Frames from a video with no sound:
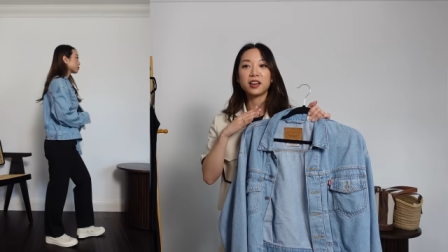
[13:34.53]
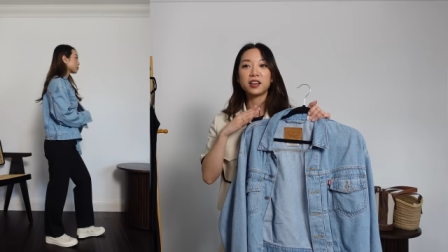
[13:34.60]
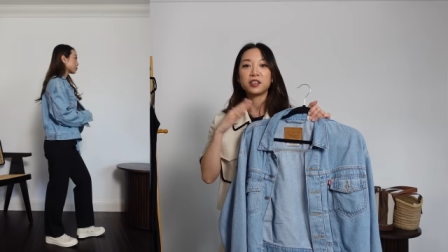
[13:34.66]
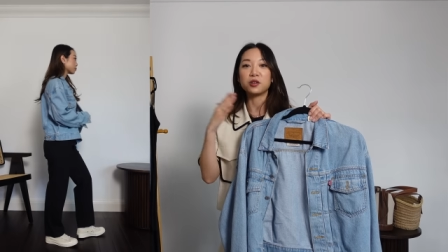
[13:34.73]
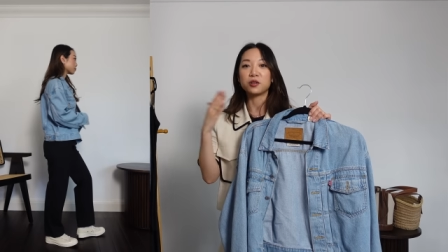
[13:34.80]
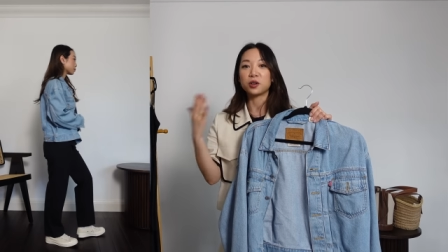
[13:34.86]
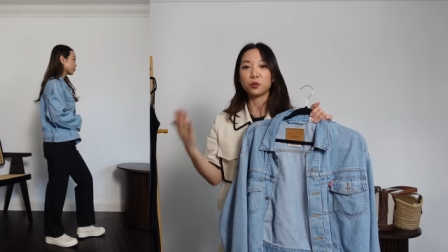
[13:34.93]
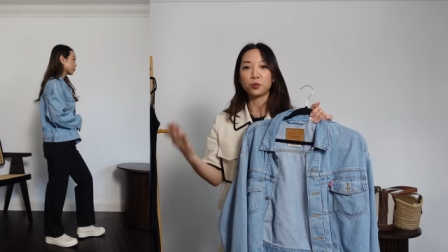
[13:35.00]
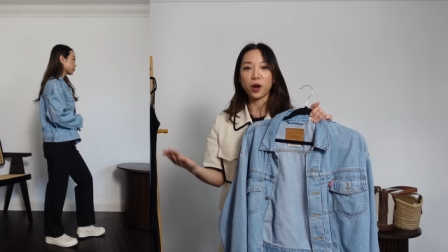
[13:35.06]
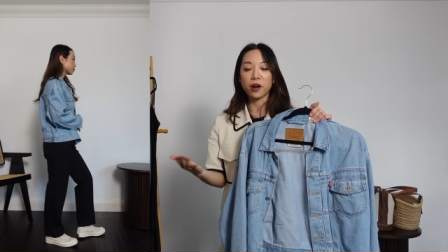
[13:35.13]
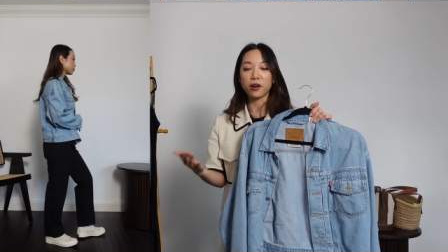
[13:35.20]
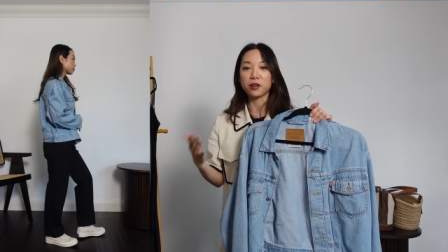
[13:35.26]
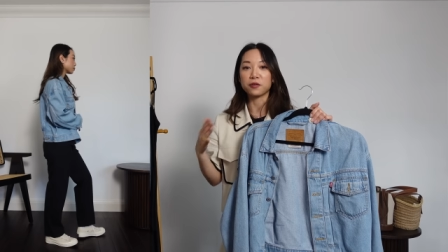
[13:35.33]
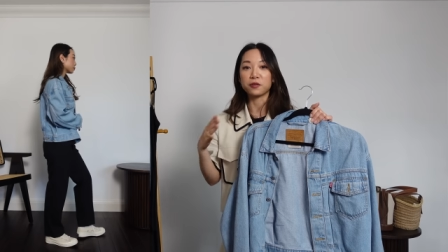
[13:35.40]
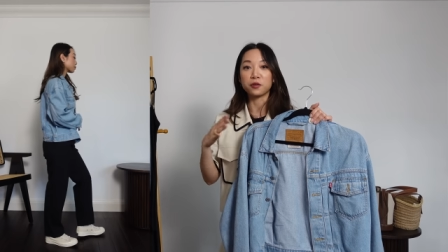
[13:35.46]
you can
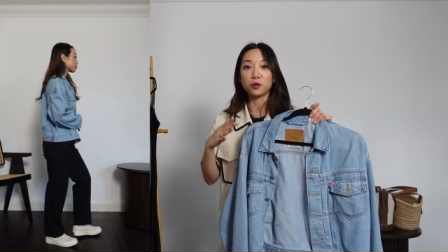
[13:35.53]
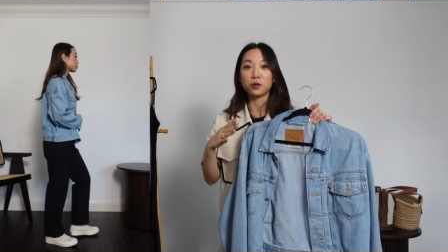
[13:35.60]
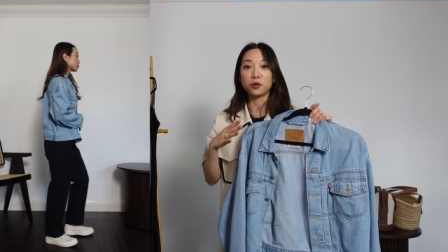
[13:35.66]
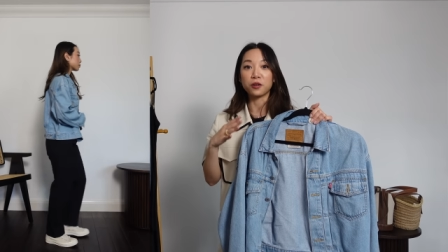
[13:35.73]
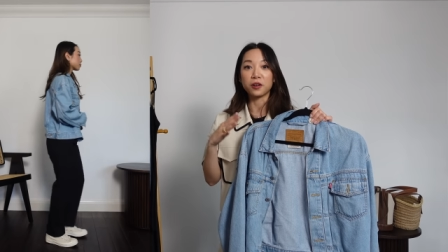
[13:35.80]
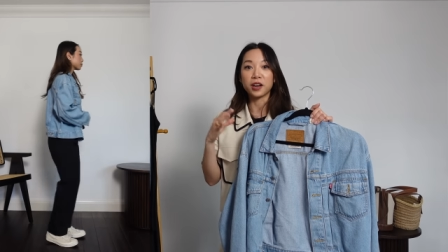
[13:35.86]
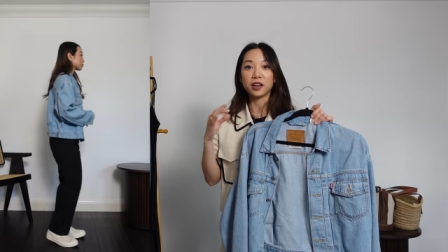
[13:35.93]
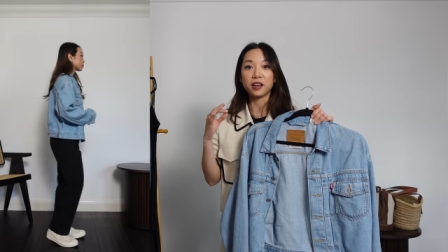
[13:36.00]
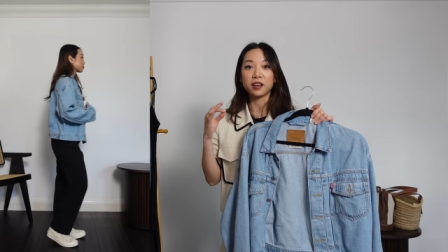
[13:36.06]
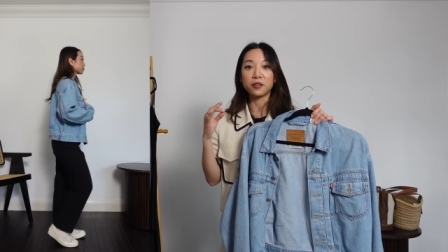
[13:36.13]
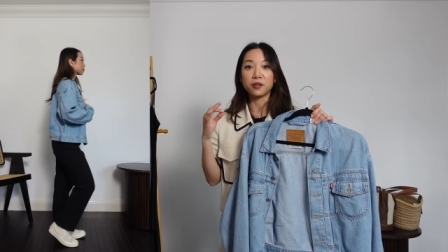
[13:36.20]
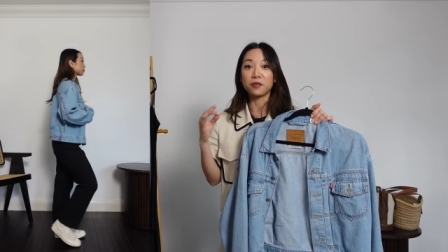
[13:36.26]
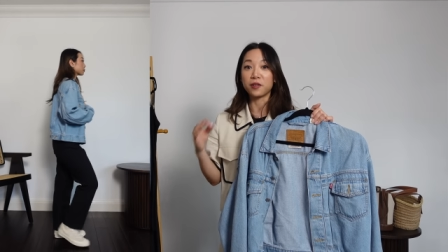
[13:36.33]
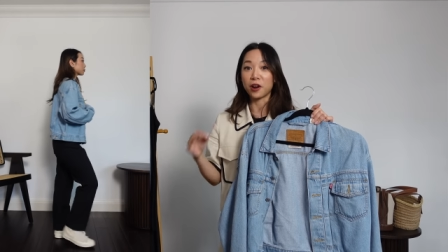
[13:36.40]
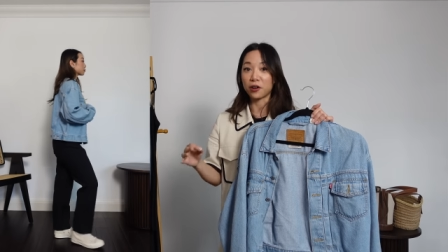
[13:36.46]
wear it for
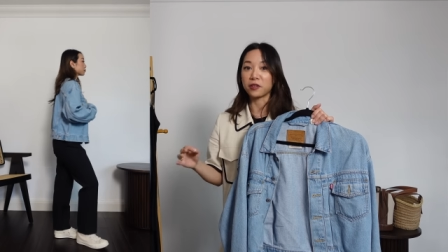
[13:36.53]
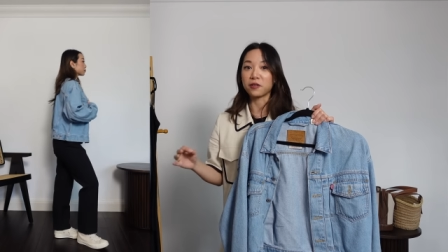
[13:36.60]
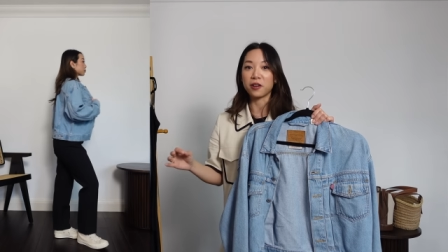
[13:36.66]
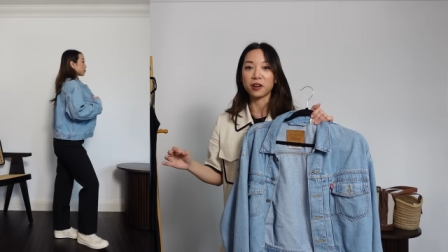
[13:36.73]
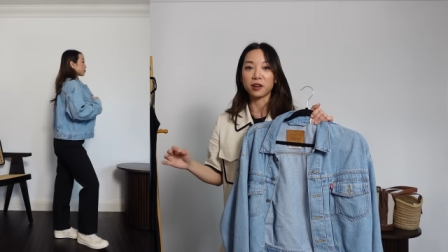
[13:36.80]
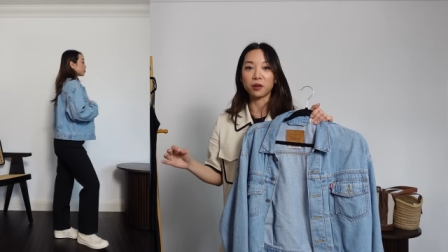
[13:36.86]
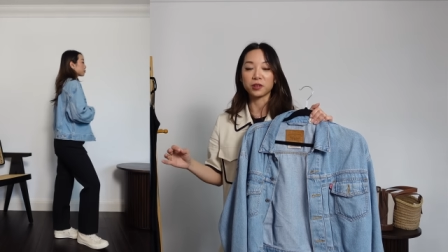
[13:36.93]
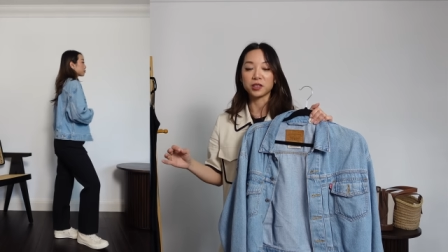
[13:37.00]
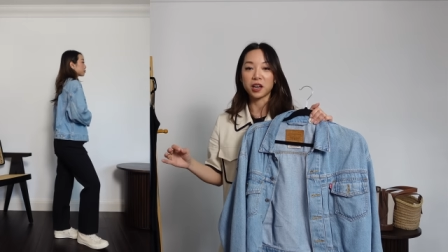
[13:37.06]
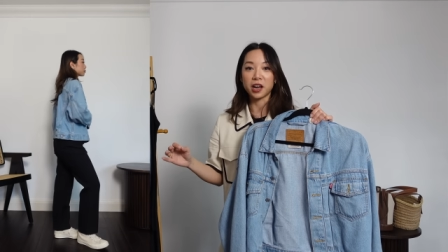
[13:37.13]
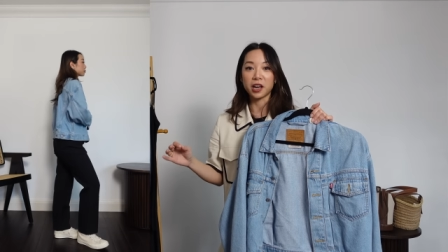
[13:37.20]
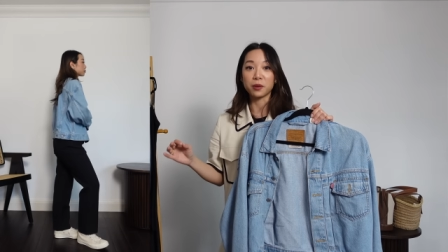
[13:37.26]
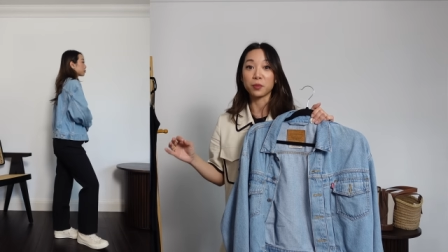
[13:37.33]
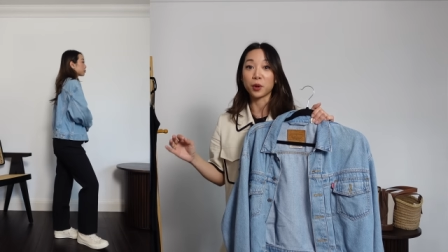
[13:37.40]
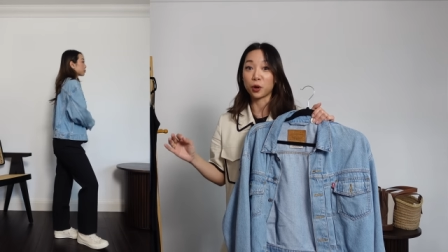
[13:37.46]
a very, very long
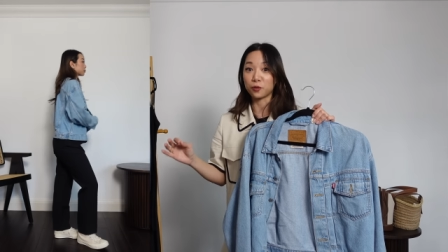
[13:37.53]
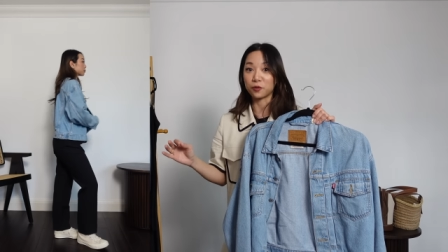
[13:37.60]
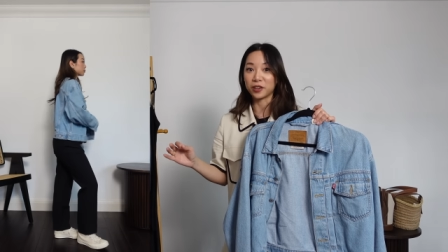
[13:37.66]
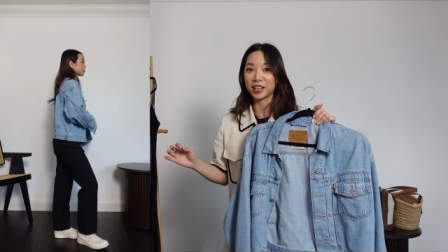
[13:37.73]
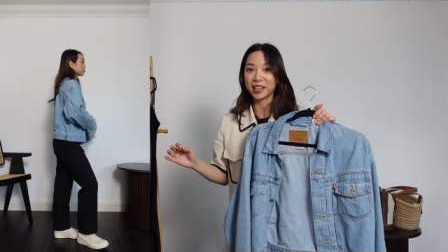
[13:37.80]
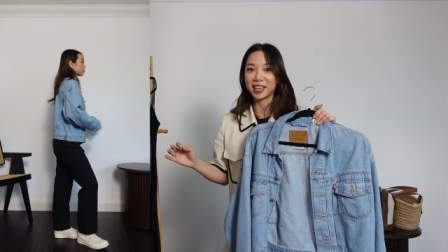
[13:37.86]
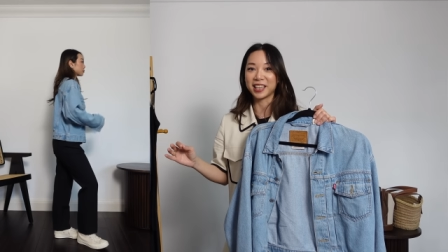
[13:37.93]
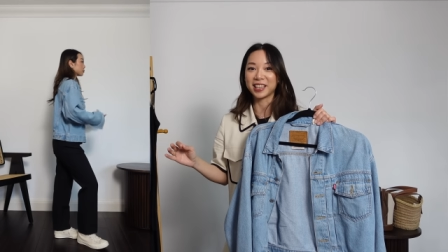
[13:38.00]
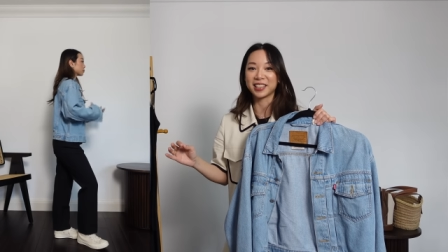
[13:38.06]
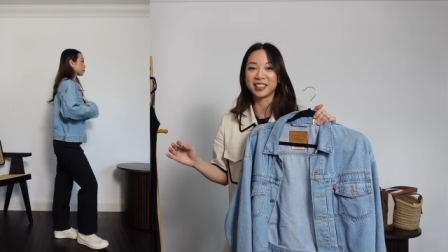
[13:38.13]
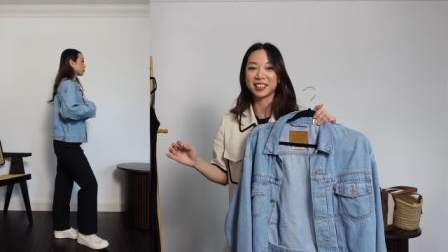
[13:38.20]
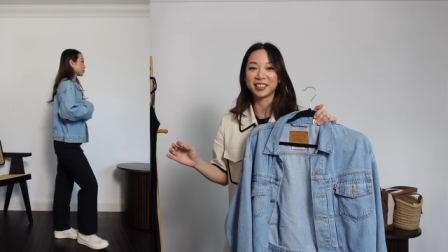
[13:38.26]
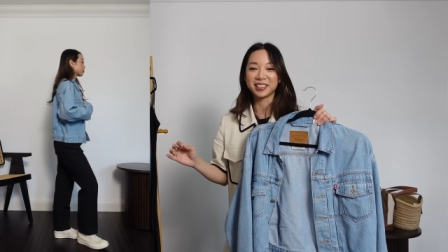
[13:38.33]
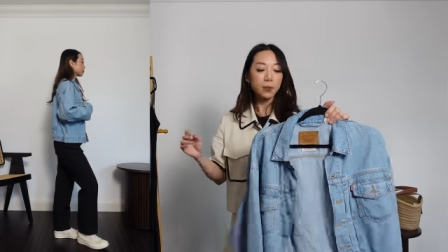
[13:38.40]
time, hopefully.